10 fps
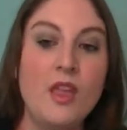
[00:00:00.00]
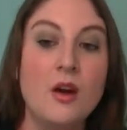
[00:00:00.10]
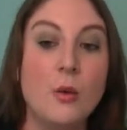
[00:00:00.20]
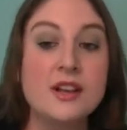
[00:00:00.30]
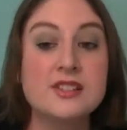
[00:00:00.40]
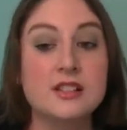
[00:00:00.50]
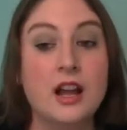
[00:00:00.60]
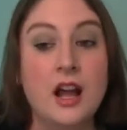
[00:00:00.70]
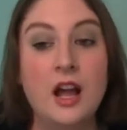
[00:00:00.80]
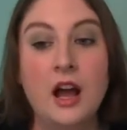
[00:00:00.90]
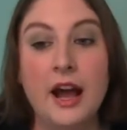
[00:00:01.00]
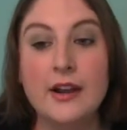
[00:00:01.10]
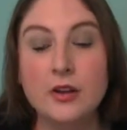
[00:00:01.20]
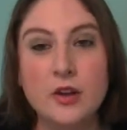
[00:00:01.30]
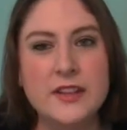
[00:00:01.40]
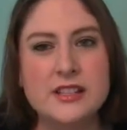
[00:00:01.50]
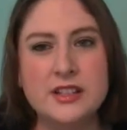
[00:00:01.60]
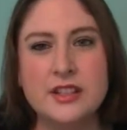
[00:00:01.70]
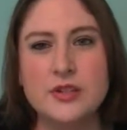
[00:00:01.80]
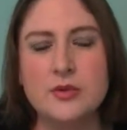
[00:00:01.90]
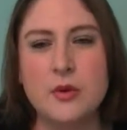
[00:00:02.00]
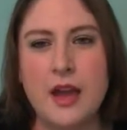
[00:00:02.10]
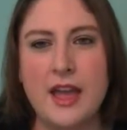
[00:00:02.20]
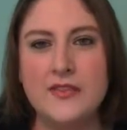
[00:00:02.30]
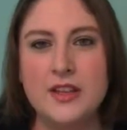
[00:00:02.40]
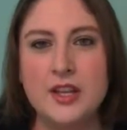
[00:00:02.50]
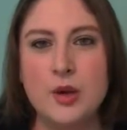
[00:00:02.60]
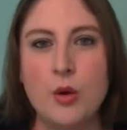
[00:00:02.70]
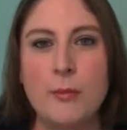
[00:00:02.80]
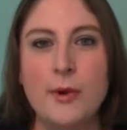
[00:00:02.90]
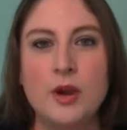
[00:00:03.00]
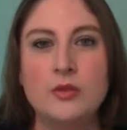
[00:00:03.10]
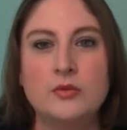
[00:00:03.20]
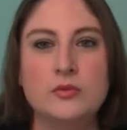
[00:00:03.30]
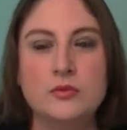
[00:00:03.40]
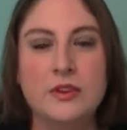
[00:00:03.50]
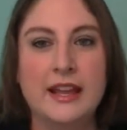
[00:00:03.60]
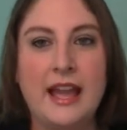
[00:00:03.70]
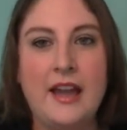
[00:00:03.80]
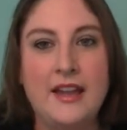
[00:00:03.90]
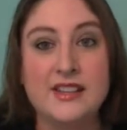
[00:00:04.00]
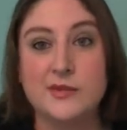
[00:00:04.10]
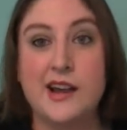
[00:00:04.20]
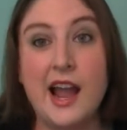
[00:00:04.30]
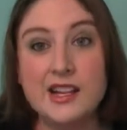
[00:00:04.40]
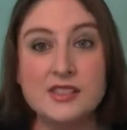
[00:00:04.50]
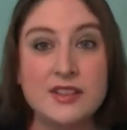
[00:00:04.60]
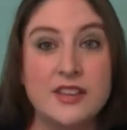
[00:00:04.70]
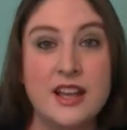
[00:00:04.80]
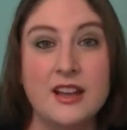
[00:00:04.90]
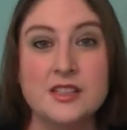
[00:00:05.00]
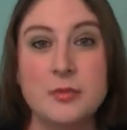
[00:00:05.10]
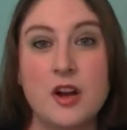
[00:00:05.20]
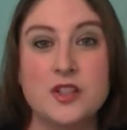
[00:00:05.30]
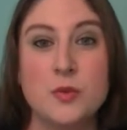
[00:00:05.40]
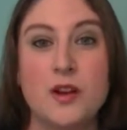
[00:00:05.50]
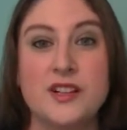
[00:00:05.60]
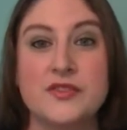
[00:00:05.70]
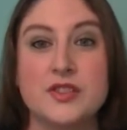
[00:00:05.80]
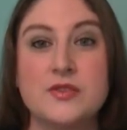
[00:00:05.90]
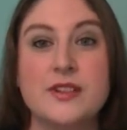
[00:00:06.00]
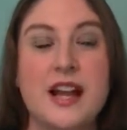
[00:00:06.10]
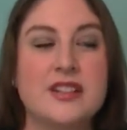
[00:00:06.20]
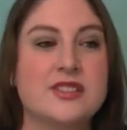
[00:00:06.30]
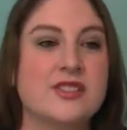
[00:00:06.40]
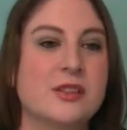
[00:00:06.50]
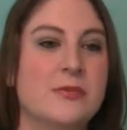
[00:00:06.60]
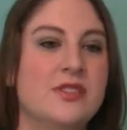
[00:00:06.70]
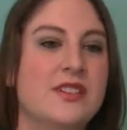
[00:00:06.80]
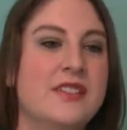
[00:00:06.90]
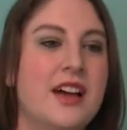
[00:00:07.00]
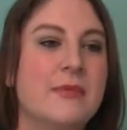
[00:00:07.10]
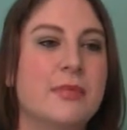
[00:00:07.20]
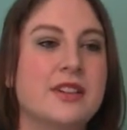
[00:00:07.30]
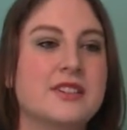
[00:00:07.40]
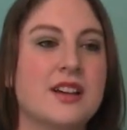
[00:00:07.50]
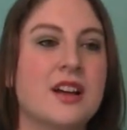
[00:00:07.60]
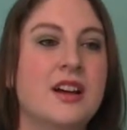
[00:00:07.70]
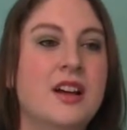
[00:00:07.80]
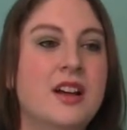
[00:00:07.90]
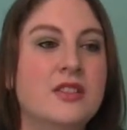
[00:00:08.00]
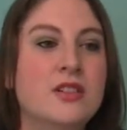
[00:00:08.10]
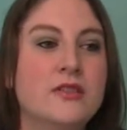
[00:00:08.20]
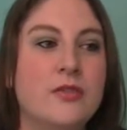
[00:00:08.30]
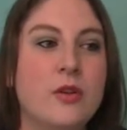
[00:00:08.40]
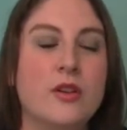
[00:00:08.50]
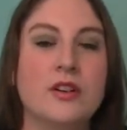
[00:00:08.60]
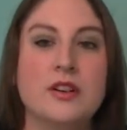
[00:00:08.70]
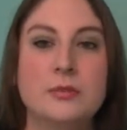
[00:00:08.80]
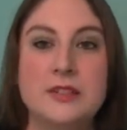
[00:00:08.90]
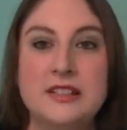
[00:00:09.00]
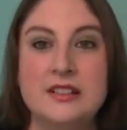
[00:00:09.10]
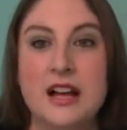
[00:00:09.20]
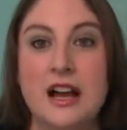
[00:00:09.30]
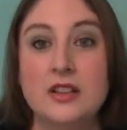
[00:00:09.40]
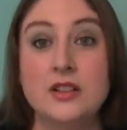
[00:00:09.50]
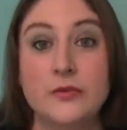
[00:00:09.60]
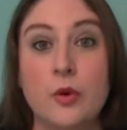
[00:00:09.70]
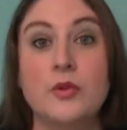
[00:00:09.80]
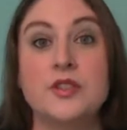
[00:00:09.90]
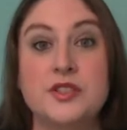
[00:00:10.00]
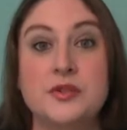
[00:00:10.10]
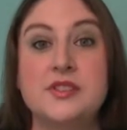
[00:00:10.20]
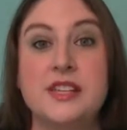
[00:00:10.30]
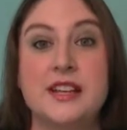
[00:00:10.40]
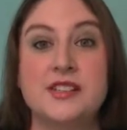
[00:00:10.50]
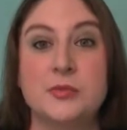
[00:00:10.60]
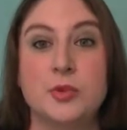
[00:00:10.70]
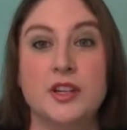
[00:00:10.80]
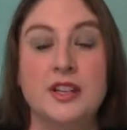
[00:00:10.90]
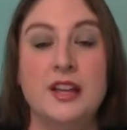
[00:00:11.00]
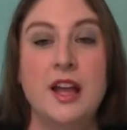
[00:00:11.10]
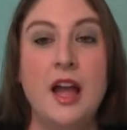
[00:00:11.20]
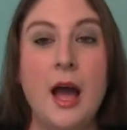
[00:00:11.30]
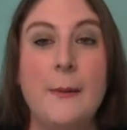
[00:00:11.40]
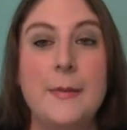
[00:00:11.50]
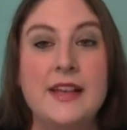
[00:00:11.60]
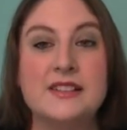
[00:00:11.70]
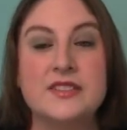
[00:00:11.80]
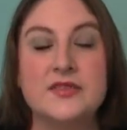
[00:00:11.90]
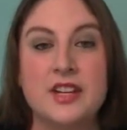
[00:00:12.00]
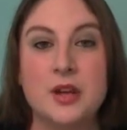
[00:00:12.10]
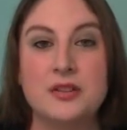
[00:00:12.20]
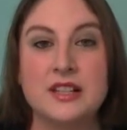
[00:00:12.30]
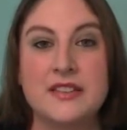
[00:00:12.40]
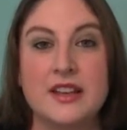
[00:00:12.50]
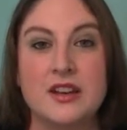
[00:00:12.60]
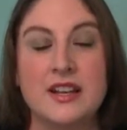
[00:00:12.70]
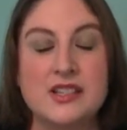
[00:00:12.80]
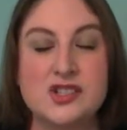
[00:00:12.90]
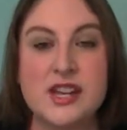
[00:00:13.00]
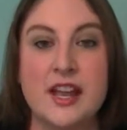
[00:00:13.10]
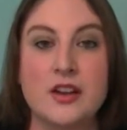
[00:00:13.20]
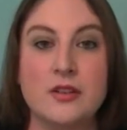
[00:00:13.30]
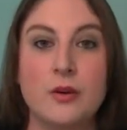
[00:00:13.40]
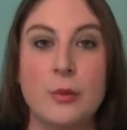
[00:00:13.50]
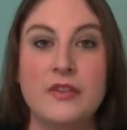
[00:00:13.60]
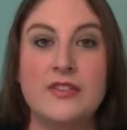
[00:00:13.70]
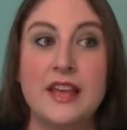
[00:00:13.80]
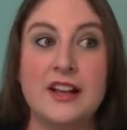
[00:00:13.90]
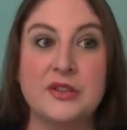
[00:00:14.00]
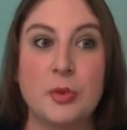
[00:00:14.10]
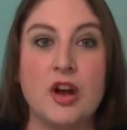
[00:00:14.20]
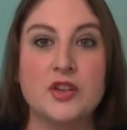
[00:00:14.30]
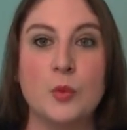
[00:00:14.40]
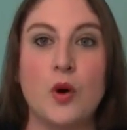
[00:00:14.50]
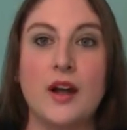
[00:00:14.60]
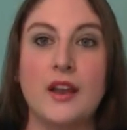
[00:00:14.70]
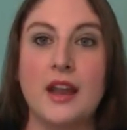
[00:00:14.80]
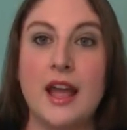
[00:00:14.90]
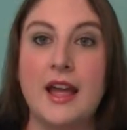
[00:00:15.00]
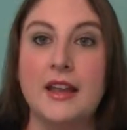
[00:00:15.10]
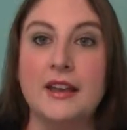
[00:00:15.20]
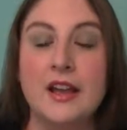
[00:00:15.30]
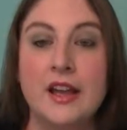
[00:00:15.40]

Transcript: which I don't know if he's gonna do a video about like his reaction on the Xbox One, his first reaction or something like that. But uh, look for please uh, look forward to seeing some pretty amazing videos I think on his channel with the Xbox One and